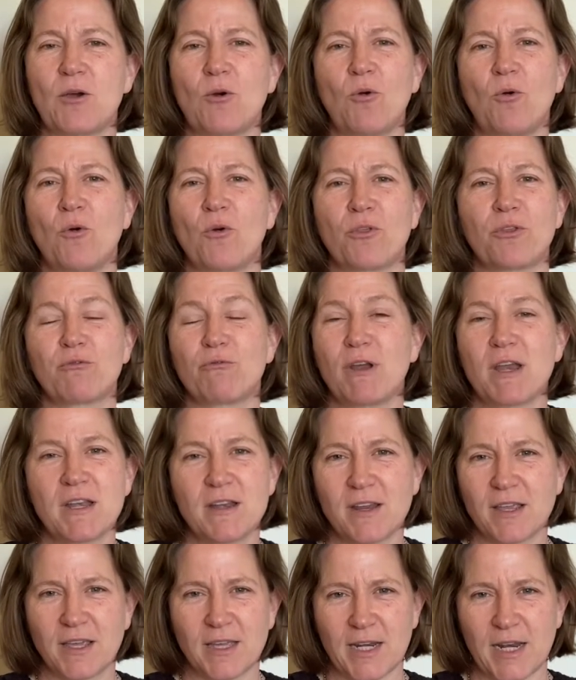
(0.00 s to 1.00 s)
or
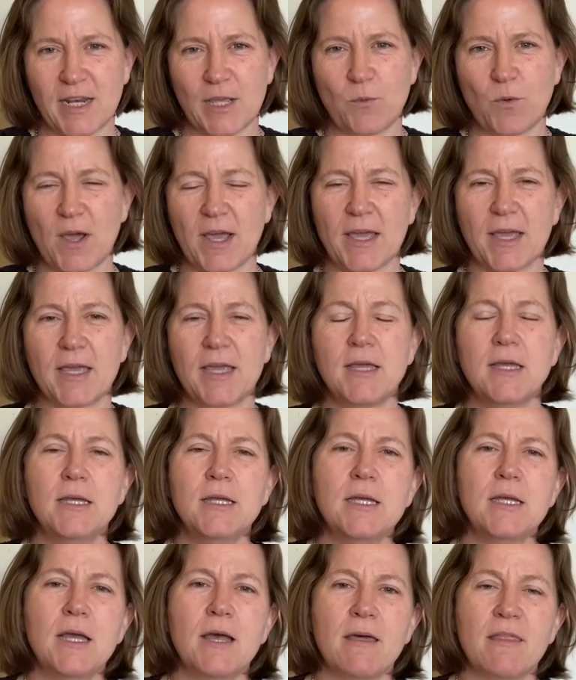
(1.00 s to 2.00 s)
threatening in any way,
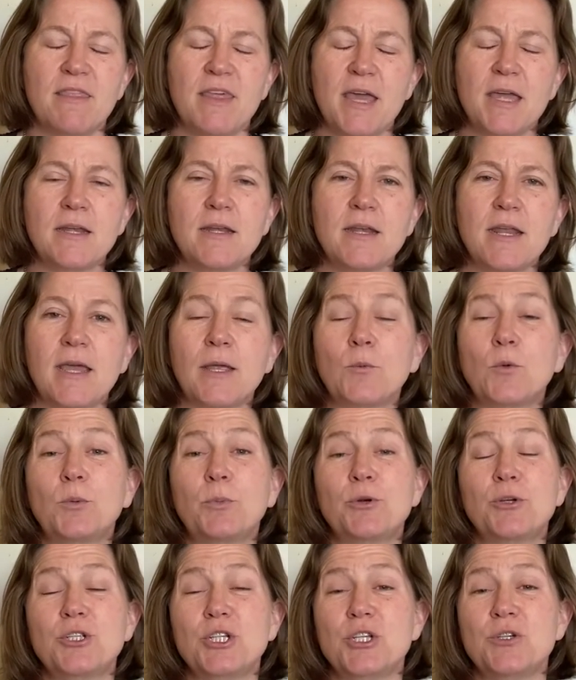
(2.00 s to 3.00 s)
then it will
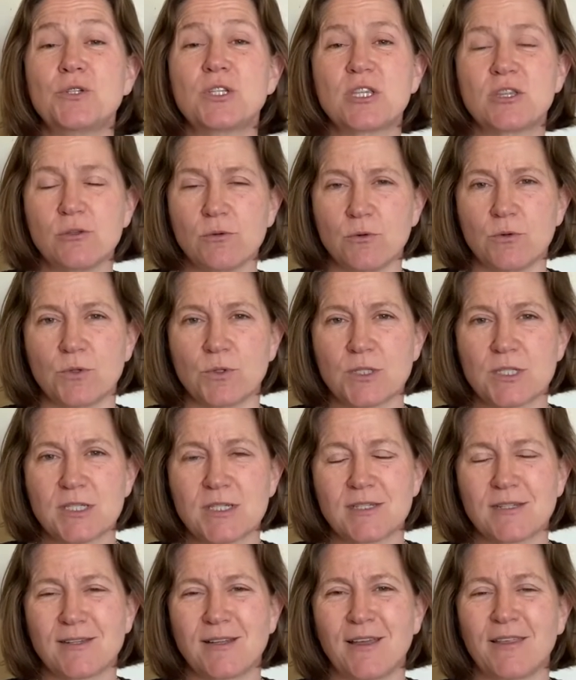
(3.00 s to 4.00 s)
produce
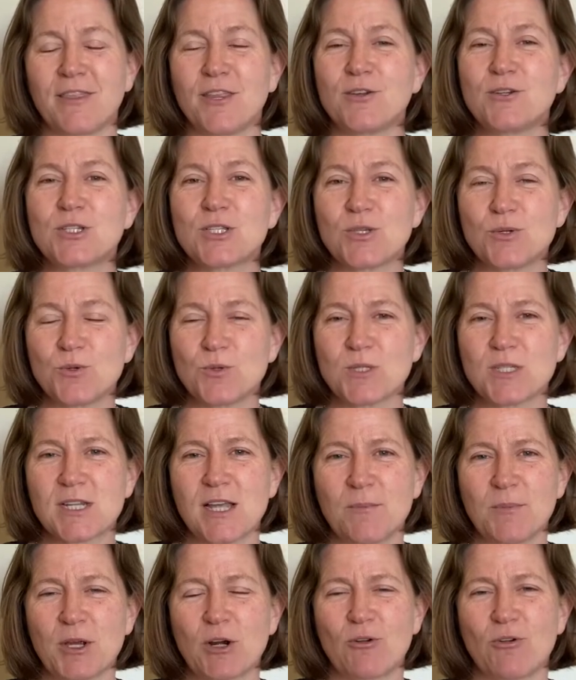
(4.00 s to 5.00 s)
thoughts. And those thoughts
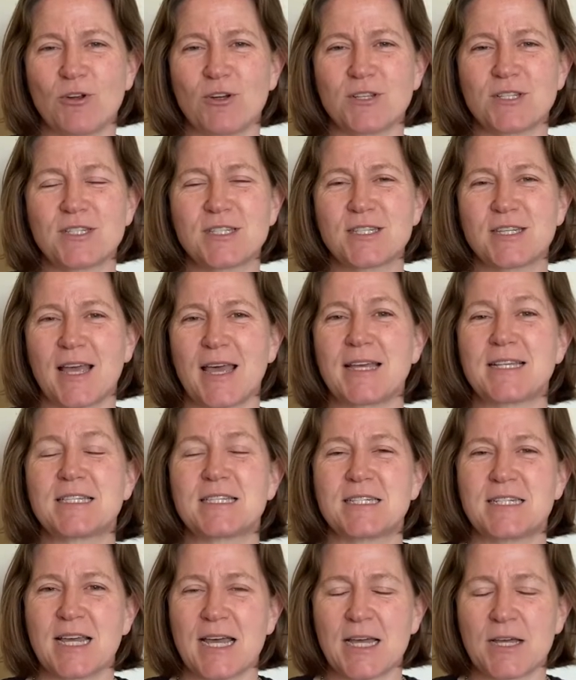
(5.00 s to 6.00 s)
come across as
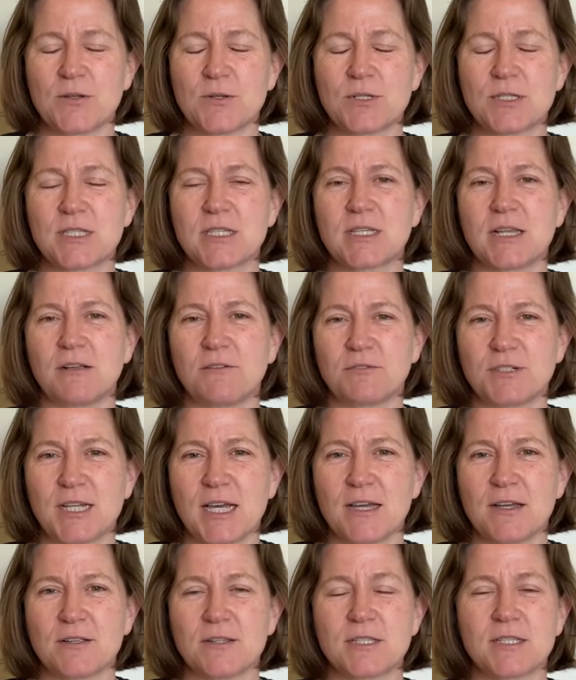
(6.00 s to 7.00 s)
doubt,
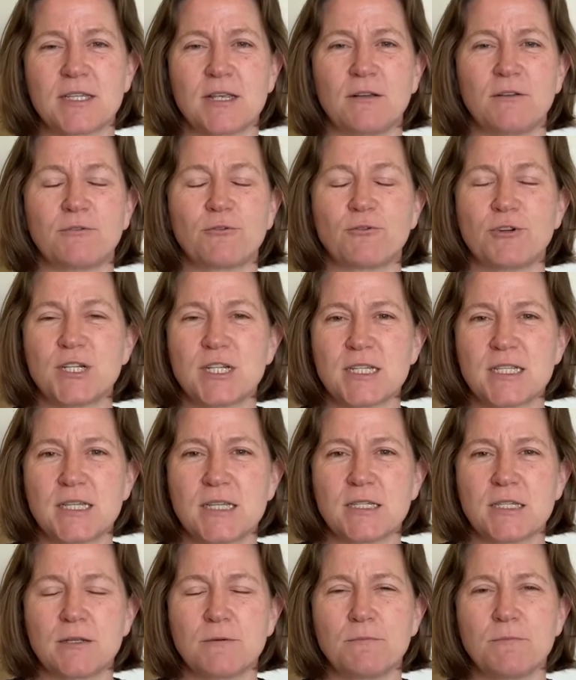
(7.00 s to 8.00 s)

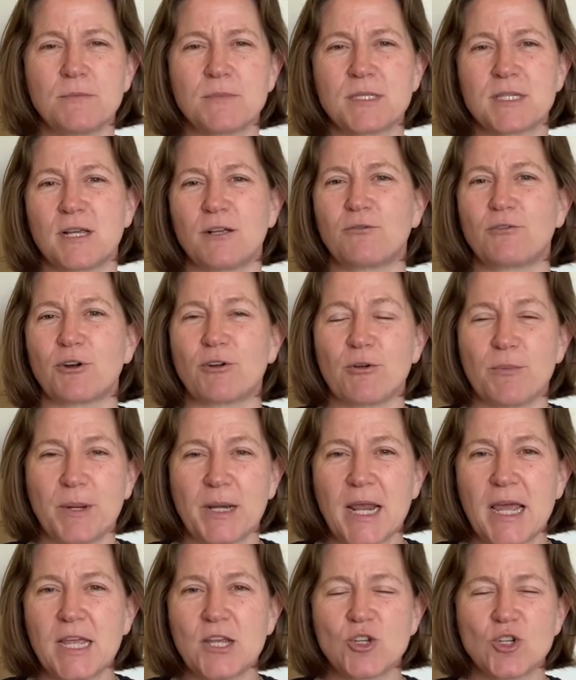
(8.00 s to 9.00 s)
self-criticism,
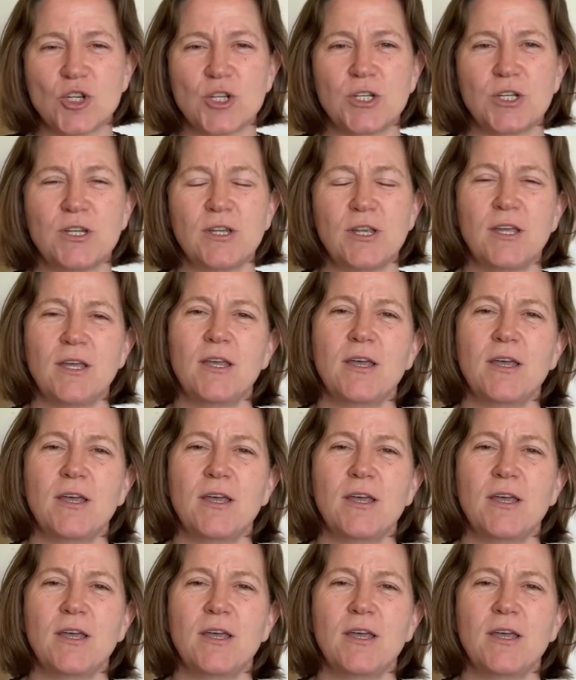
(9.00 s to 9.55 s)
self-recrimination,